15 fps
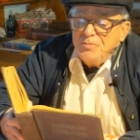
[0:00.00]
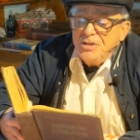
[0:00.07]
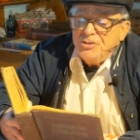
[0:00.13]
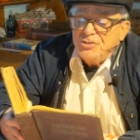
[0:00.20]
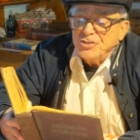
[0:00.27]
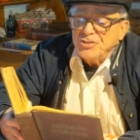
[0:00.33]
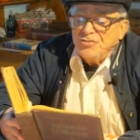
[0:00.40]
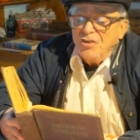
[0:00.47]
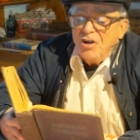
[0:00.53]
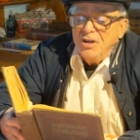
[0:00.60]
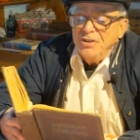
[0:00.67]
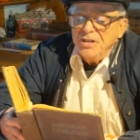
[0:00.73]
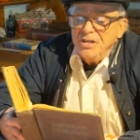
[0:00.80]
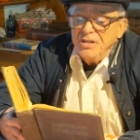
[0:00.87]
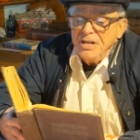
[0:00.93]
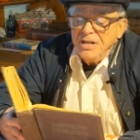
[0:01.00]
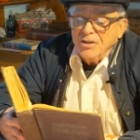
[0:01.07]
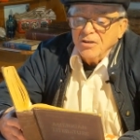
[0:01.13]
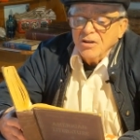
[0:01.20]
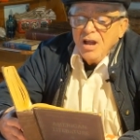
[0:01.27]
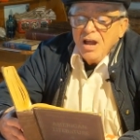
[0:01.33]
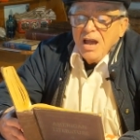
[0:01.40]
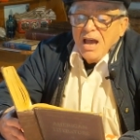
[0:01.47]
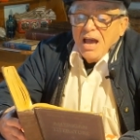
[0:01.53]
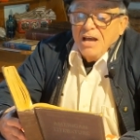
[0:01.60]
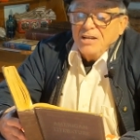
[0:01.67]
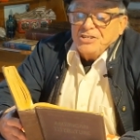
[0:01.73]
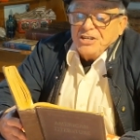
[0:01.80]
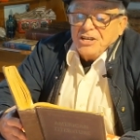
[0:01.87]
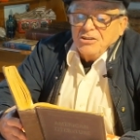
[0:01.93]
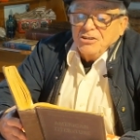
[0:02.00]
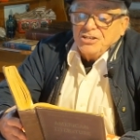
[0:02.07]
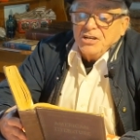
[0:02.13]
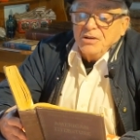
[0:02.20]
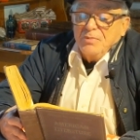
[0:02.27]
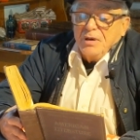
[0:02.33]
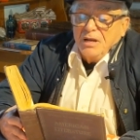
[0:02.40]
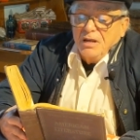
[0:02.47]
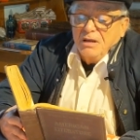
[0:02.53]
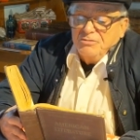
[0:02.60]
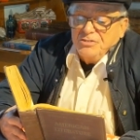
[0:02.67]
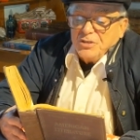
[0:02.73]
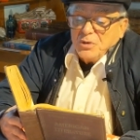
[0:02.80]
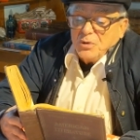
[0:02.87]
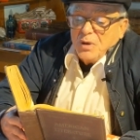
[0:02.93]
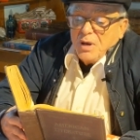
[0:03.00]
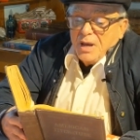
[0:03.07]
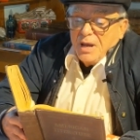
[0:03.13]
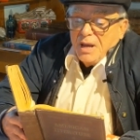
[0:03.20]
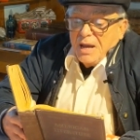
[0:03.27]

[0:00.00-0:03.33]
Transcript: teachers fond and dear and cherish him that loves you